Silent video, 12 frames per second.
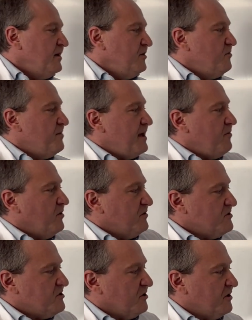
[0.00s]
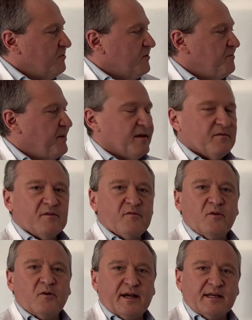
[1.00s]
You may want to start with pelvic
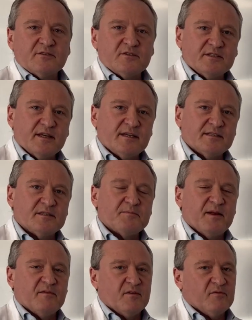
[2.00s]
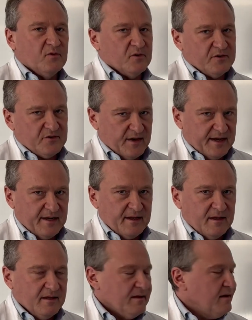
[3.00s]
floor exercises, pelvic floor training,
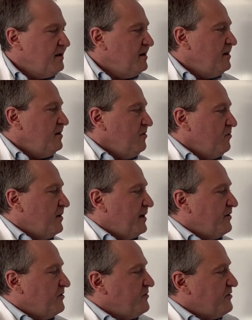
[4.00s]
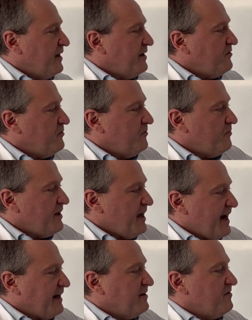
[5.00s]
where you try to
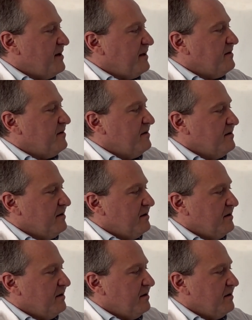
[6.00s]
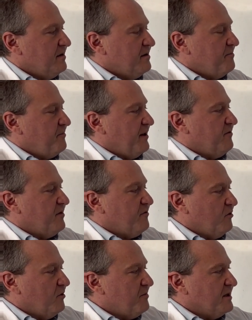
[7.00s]
reactivate the pelvic
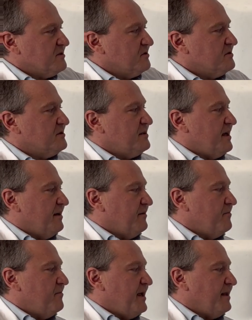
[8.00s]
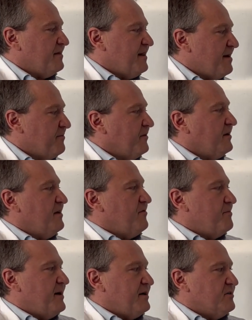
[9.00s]
floor muscles and make them give a
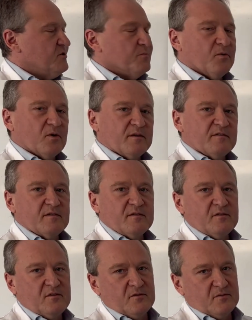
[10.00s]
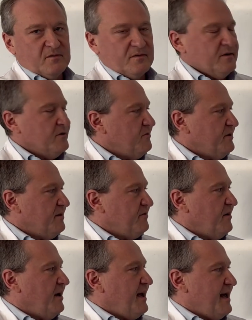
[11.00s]
better support to the
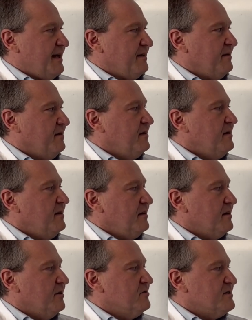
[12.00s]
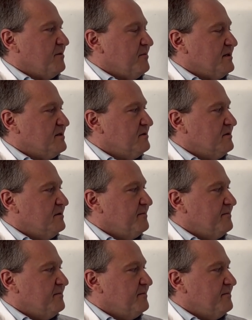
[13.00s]
urethra and the closing muscle.